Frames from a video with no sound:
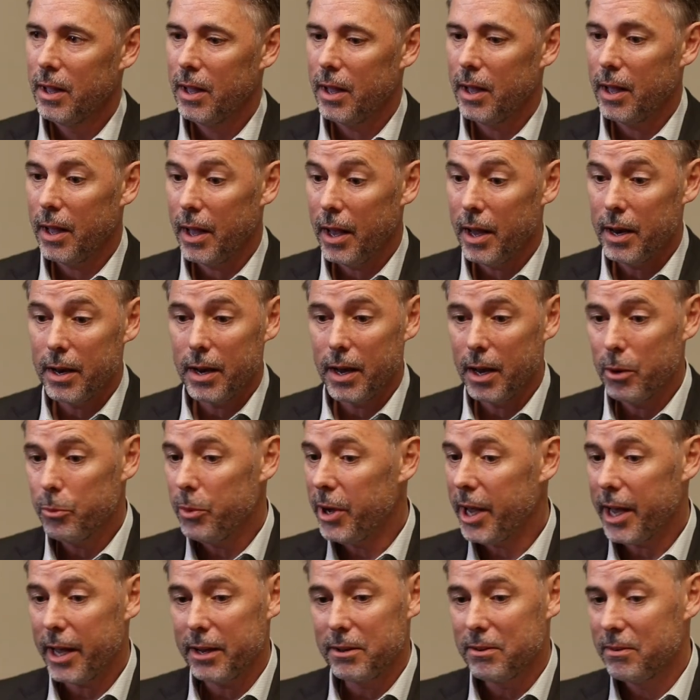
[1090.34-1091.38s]
Uh, and, and
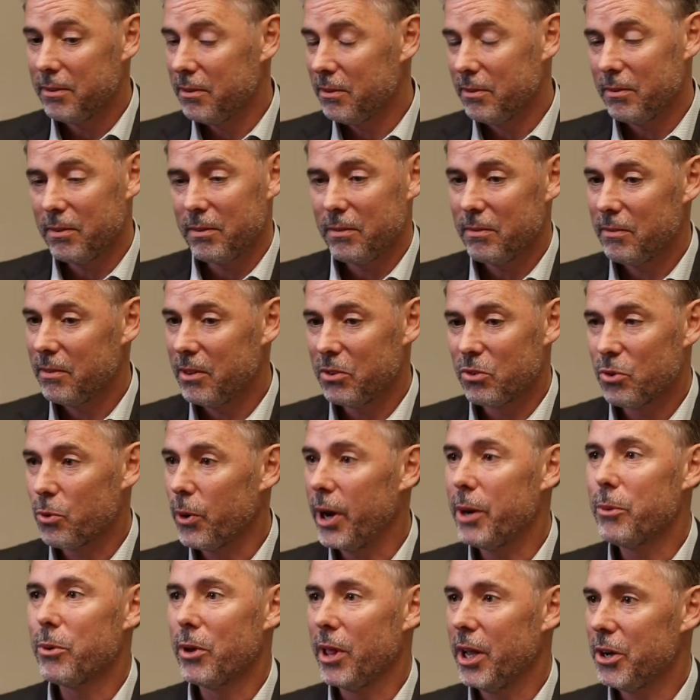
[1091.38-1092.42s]
we had this
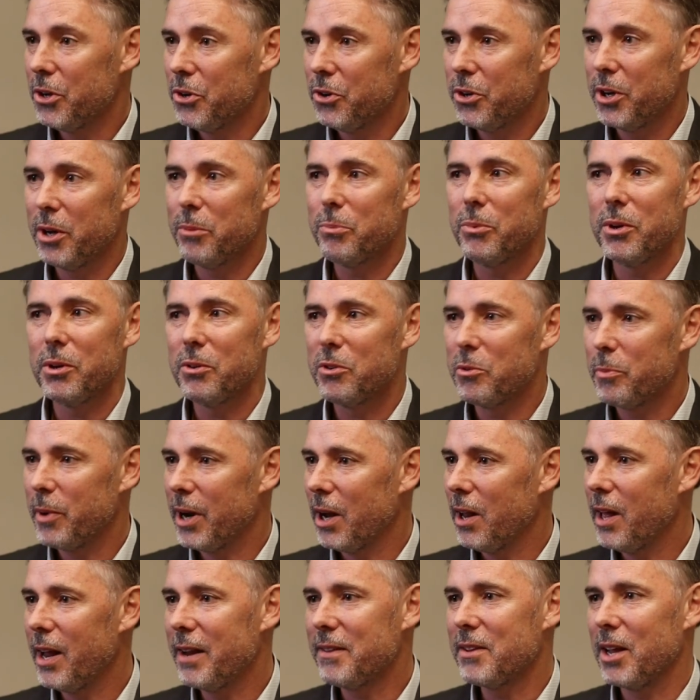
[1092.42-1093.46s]
great relationship. We
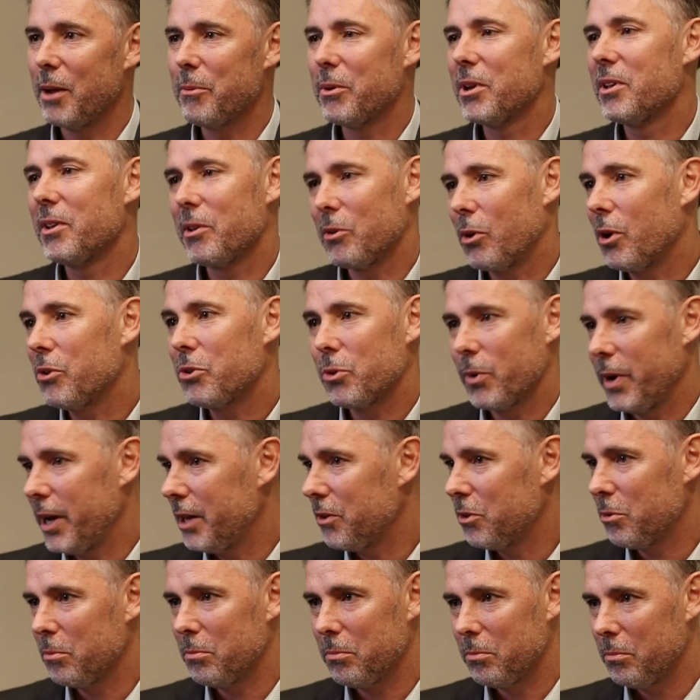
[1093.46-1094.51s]
spent a lot of time, also I
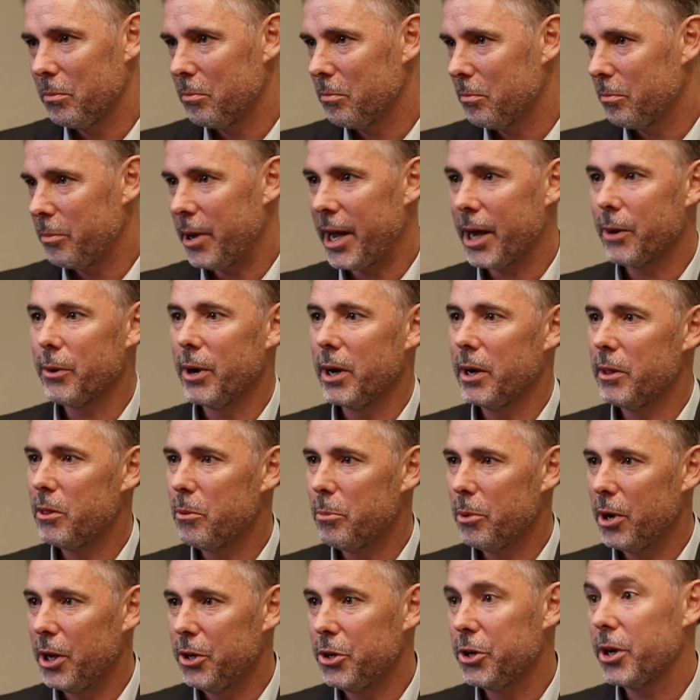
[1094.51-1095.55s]
had some background in
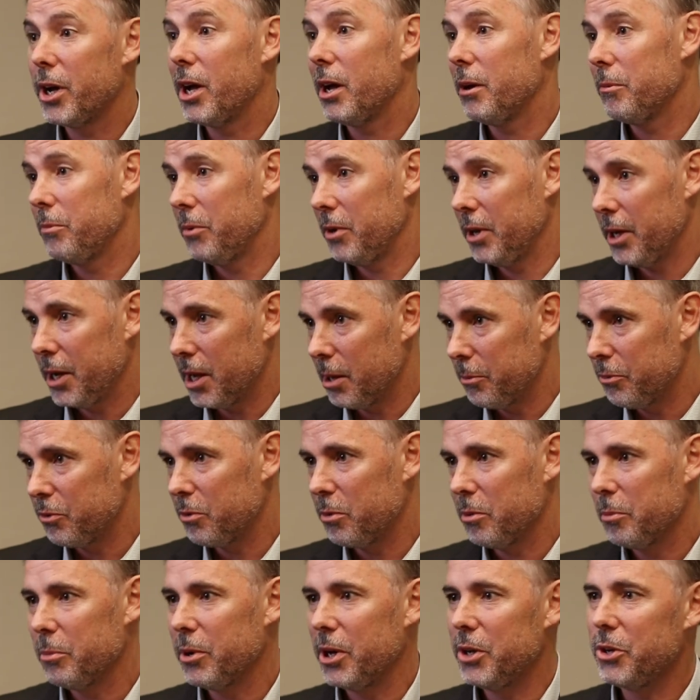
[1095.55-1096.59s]
the Punjab, and he comes
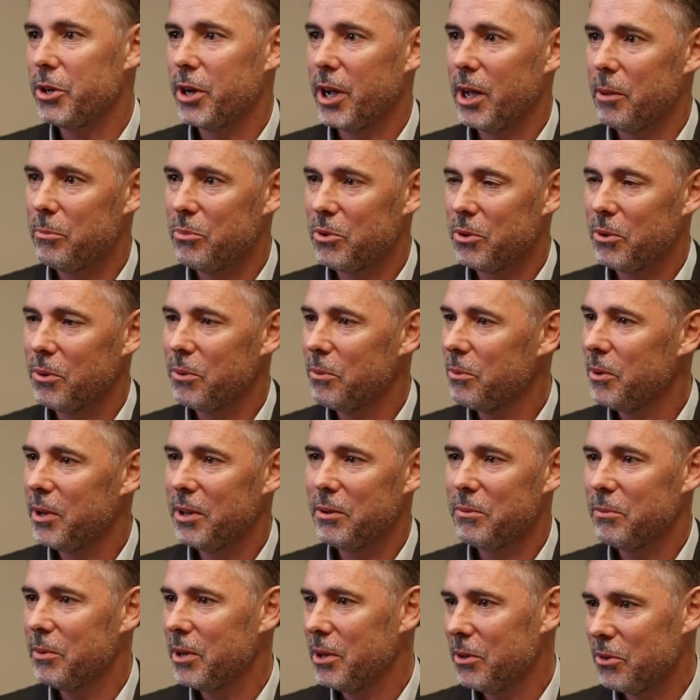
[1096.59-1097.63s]
from the Punjab, so
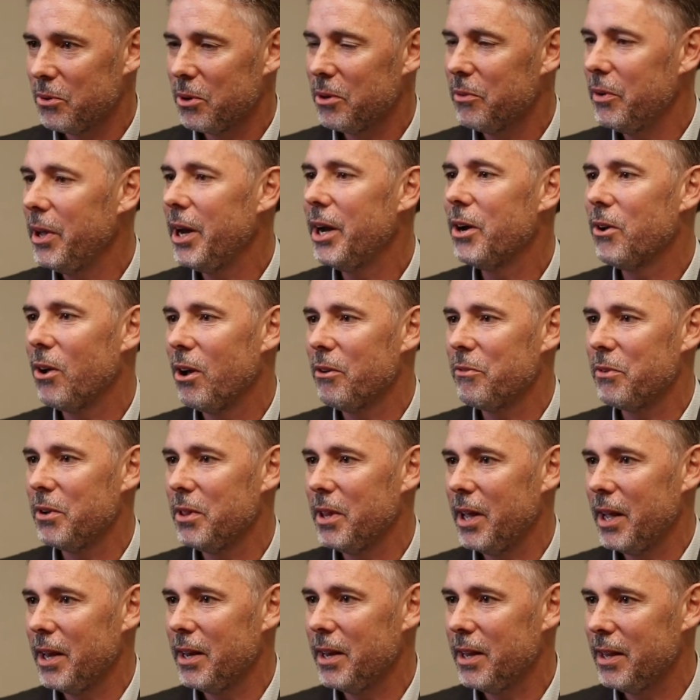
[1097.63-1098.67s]
we, we sort of hit it off
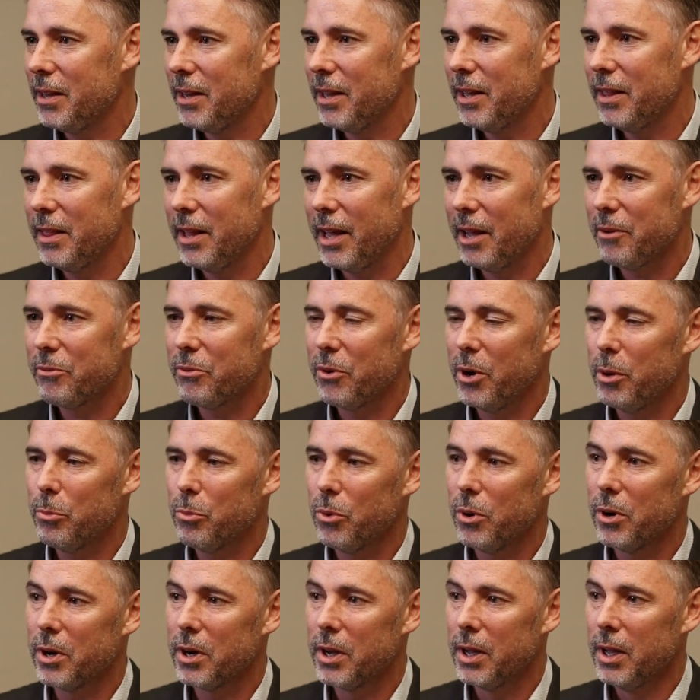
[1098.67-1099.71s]
in that, yeah. in, in, that
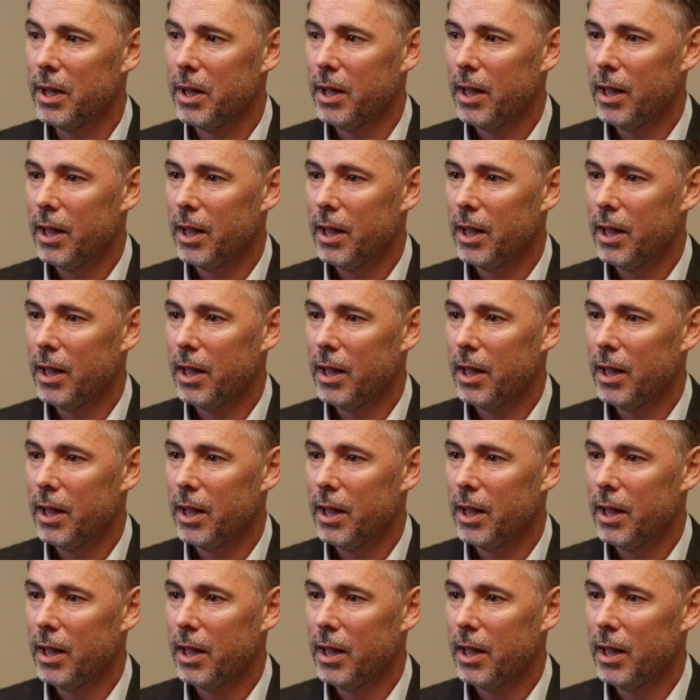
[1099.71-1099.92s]
framework.